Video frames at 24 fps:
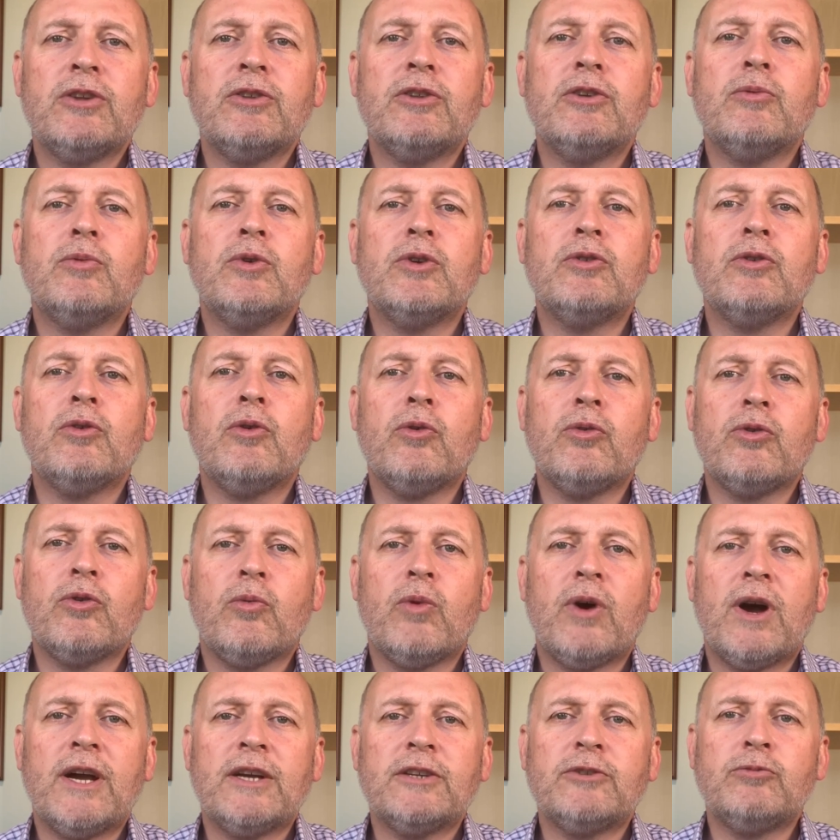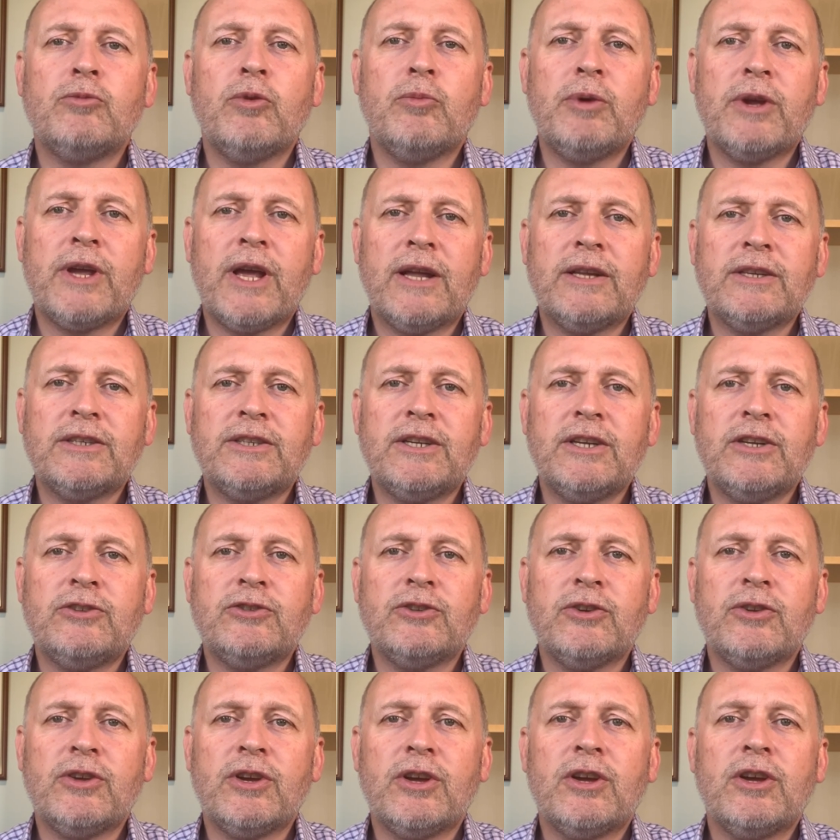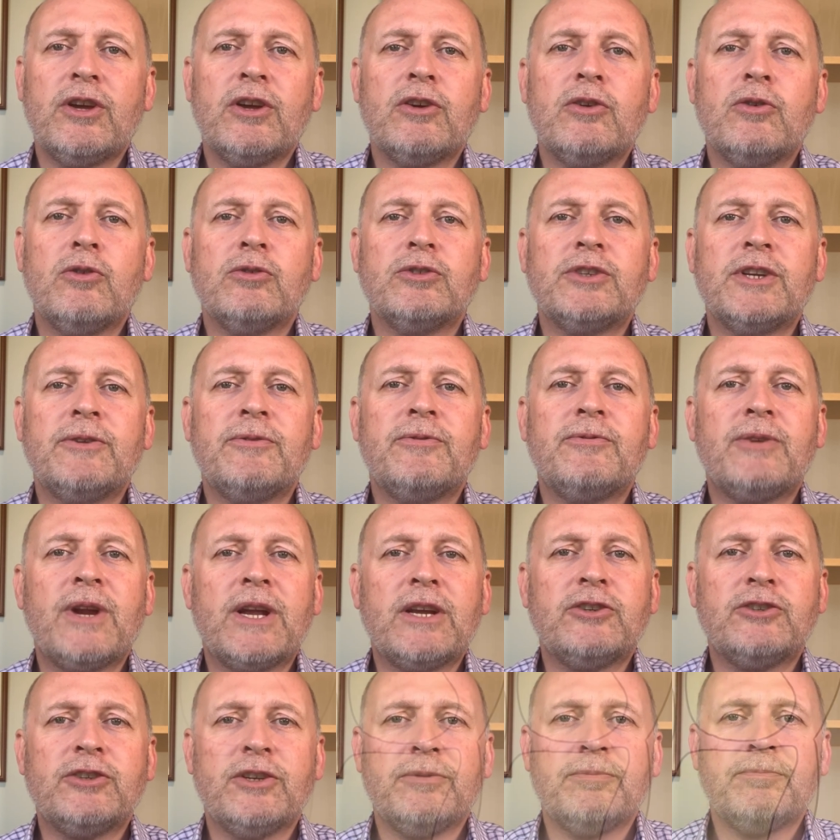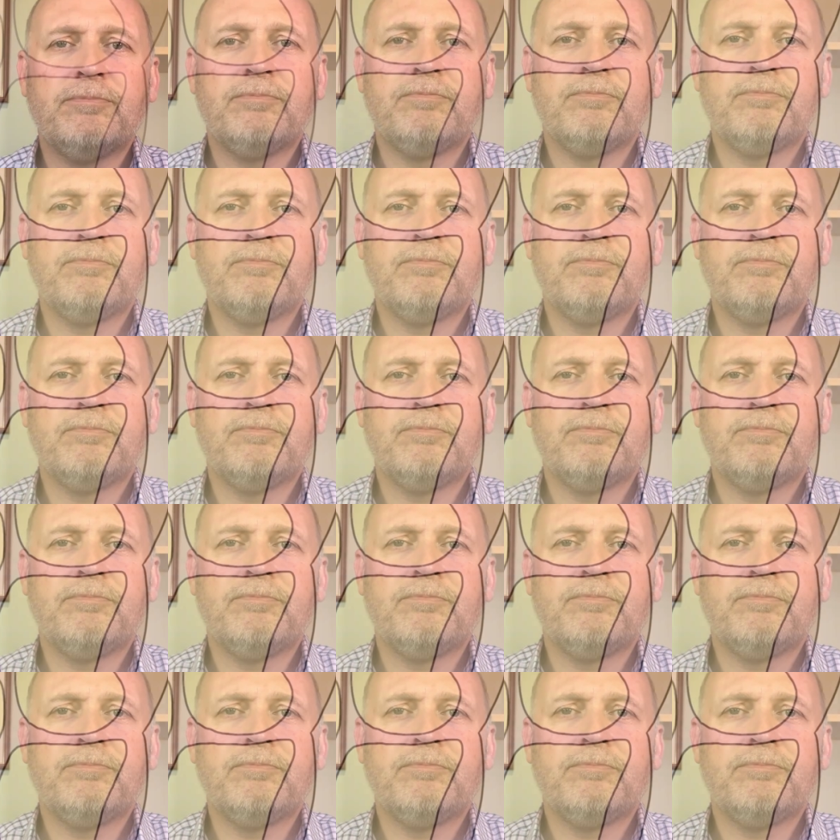that would otherwise rub against each other, causing friction.